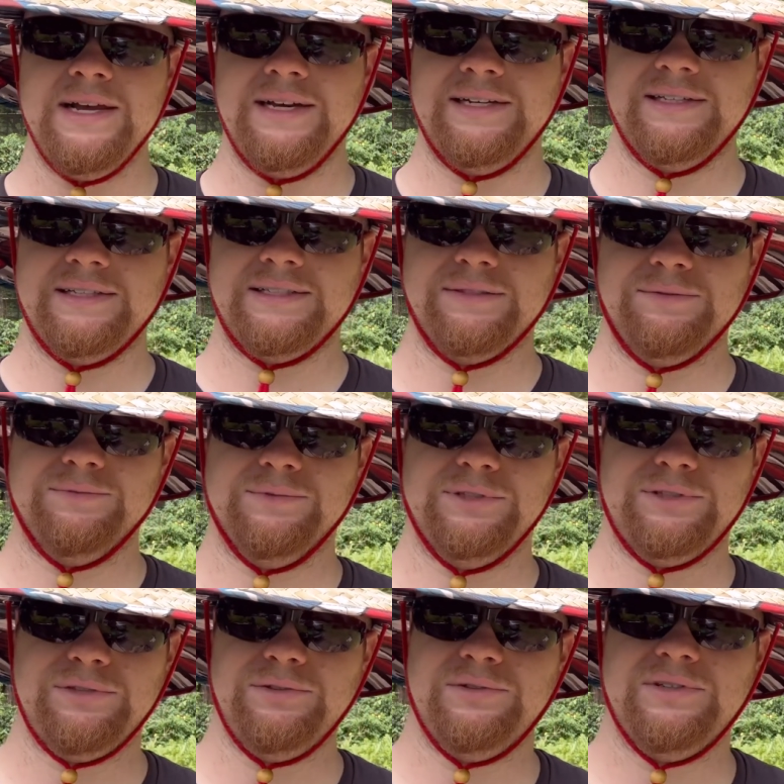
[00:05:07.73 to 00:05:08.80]
It
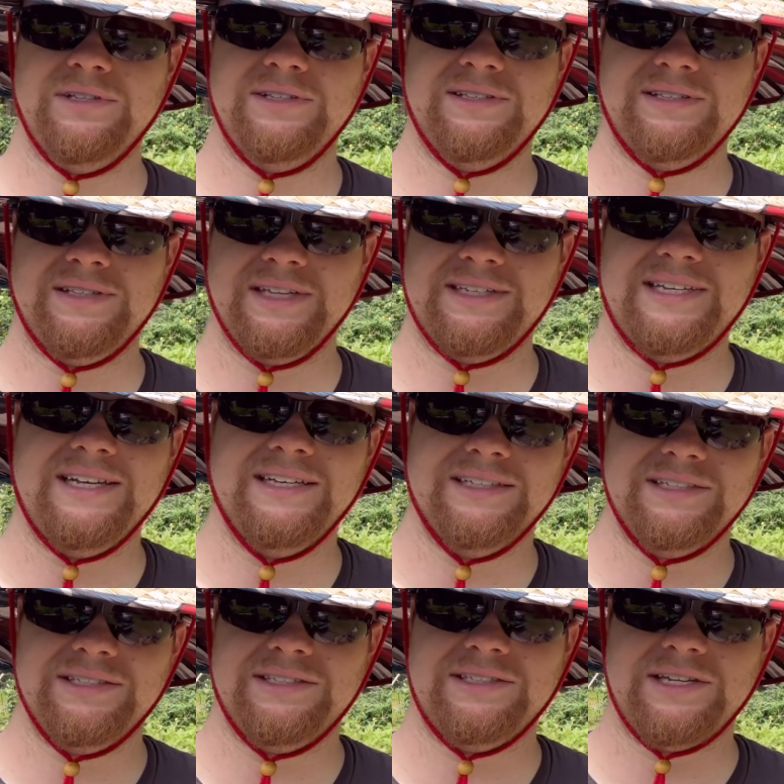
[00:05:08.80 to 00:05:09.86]
reduces the
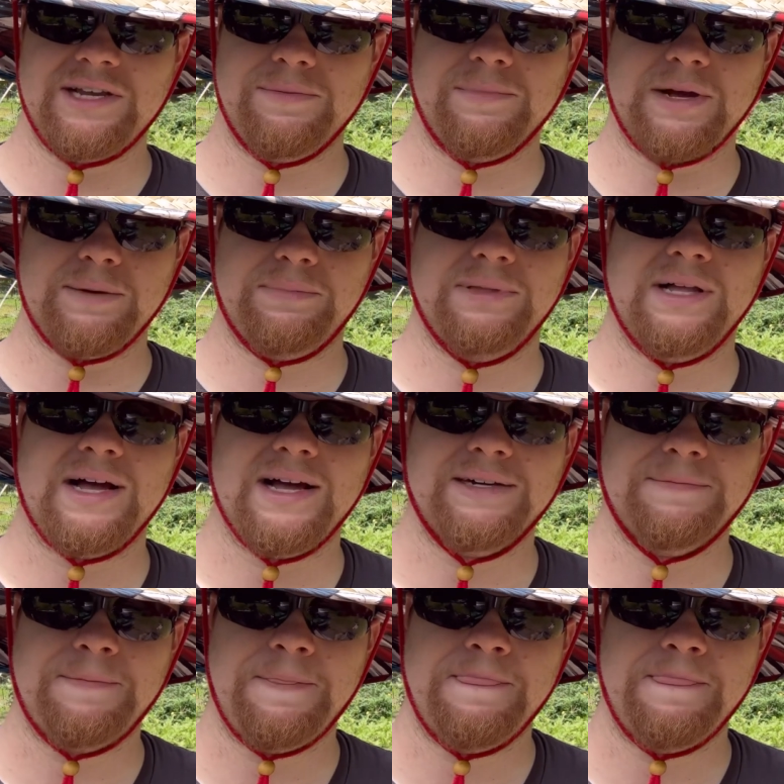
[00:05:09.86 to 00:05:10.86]
tillage in my plot.